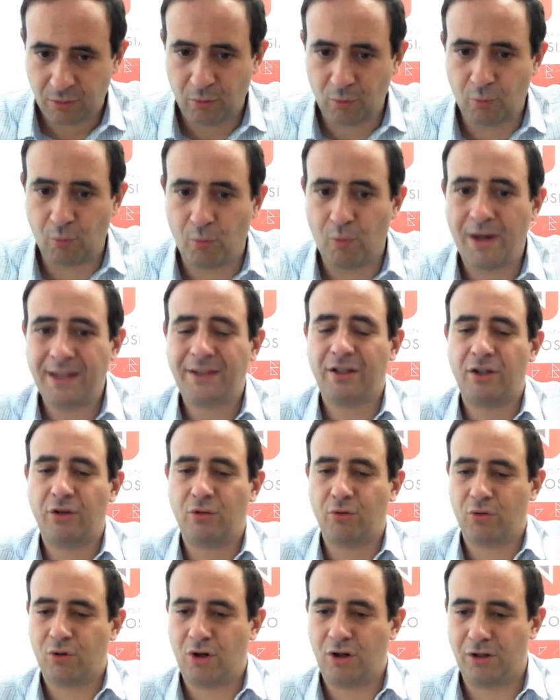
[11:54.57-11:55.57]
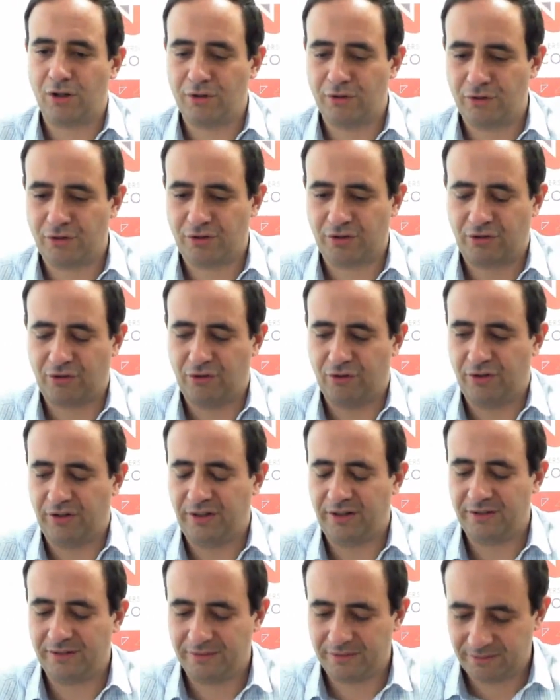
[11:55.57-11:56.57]
what you call your
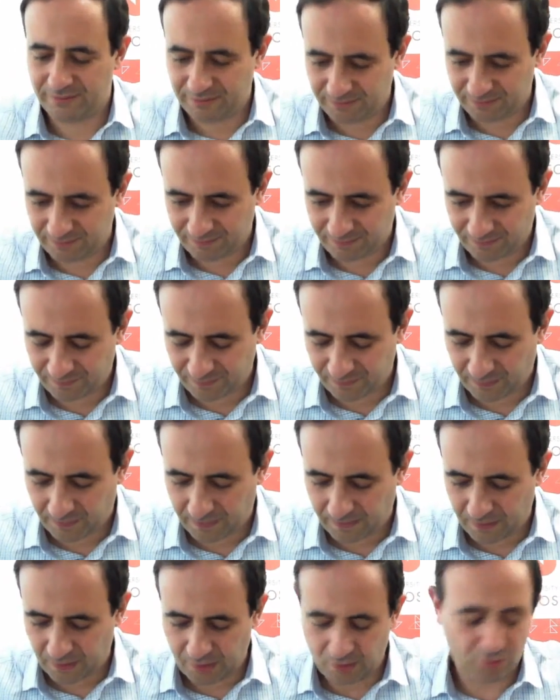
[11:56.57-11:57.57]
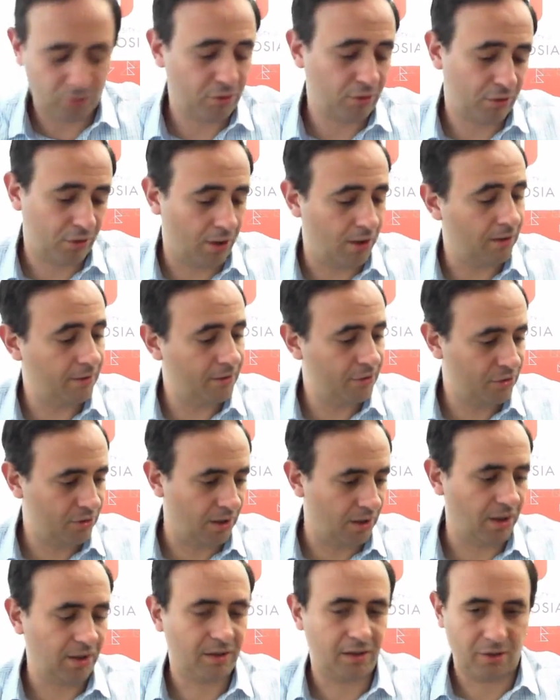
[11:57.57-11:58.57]
security. You could call it a
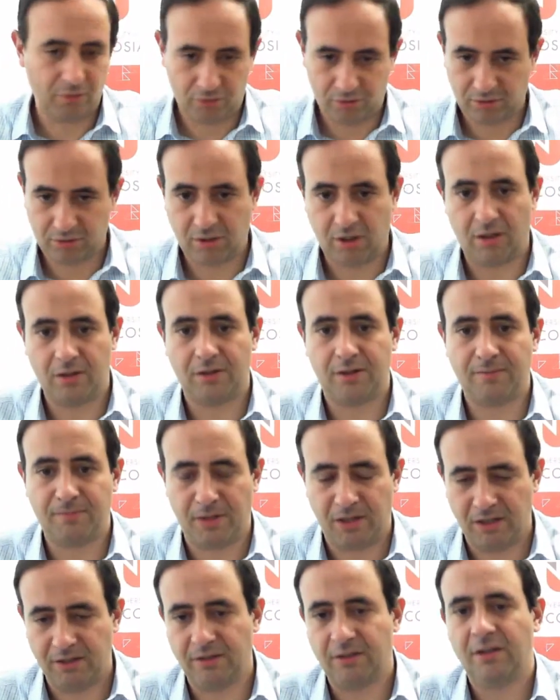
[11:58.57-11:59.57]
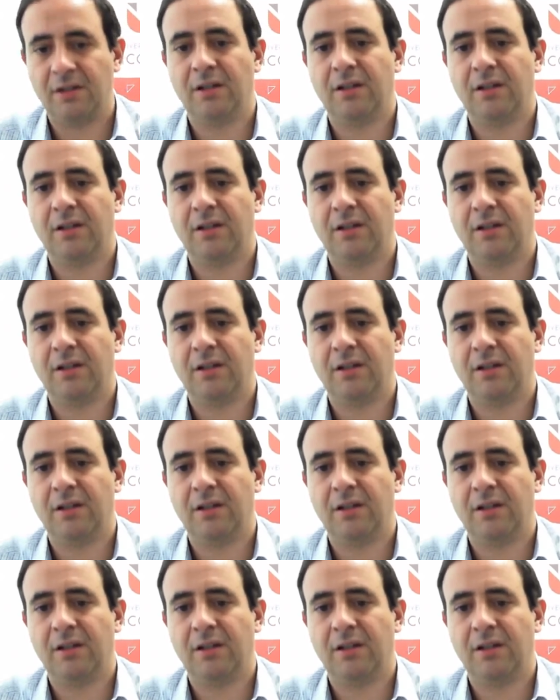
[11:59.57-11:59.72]
stock, you could call it a bond,